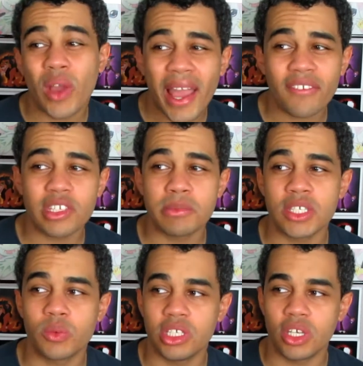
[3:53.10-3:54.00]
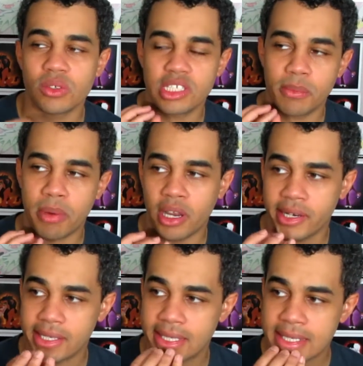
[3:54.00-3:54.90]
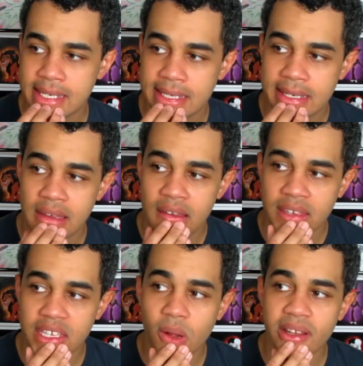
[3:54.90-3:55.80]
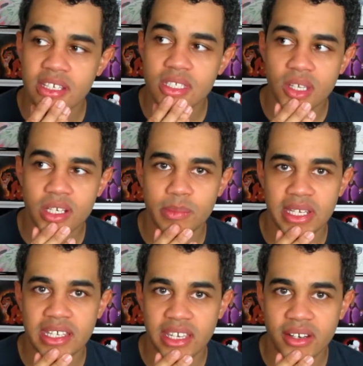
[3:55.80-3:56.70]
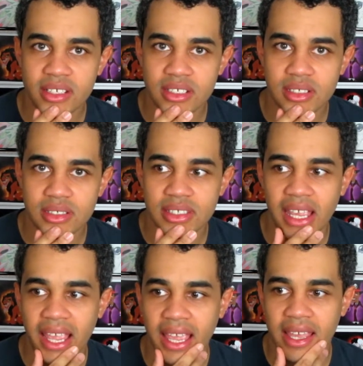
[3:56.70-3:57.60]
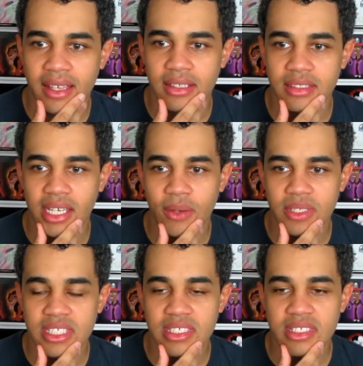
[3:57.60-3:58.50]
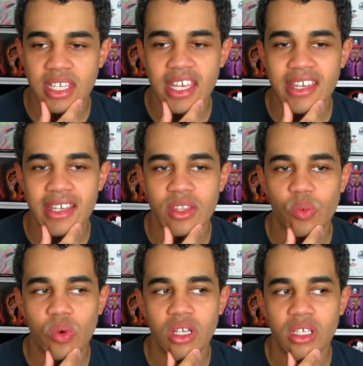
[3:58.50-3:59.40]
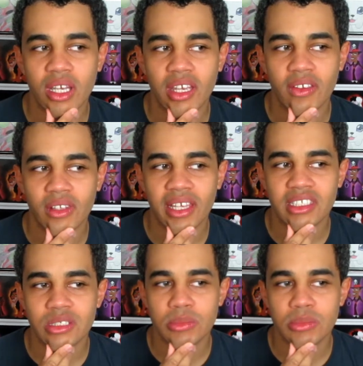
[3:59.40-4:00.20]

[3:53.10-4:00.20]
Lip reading: have to meet when you go to the park? You know, I just started meeting characters, and I would say the one I like to